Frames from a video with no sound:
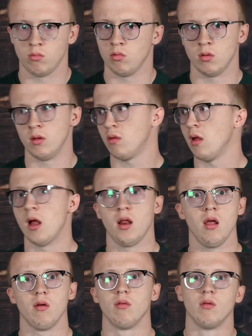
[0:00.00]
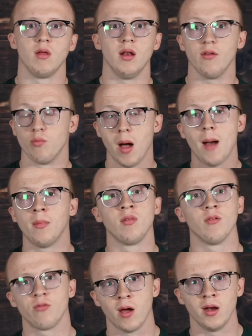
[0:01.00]
it's not here. And if mom
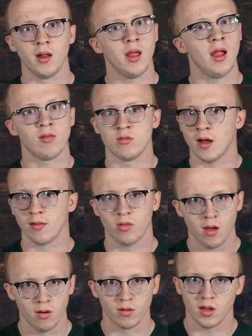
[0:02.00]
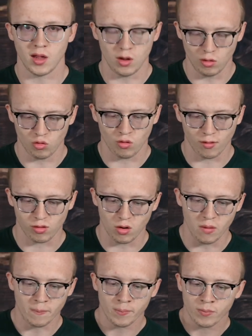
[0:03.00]
doesn't find it, it's not there. Okay, you can trust
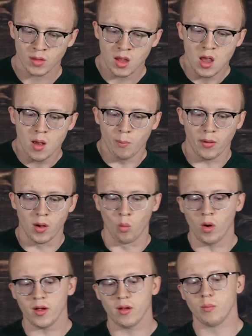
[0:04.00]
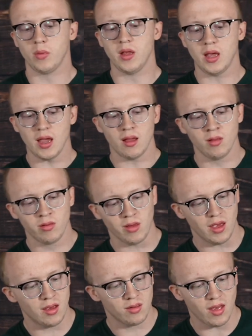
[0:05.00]
her. But what begins
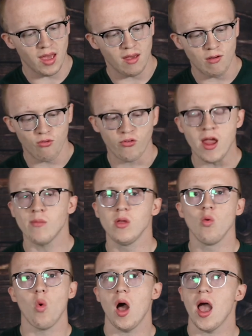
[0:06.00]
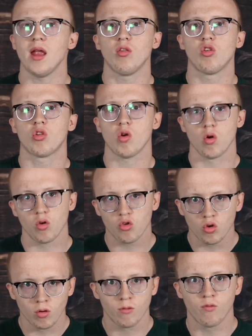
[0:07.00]
is a family-wide
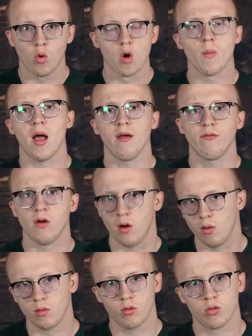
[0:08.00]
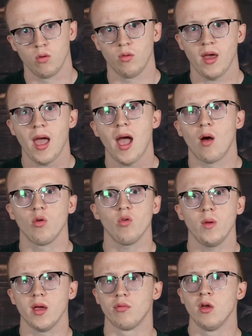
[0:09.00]
search for my phone through the house.
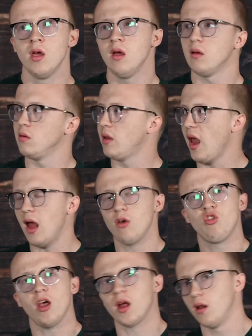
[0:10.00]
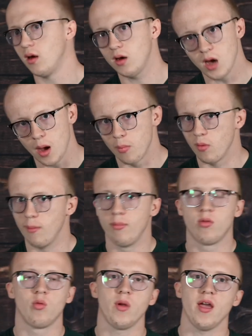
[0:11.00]
We have dad checking in
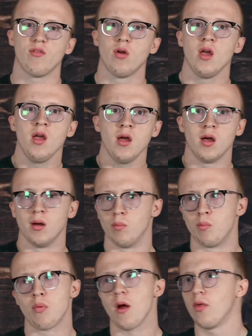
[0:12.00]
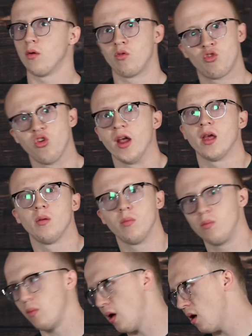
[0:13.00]
cupboards. We have brother checking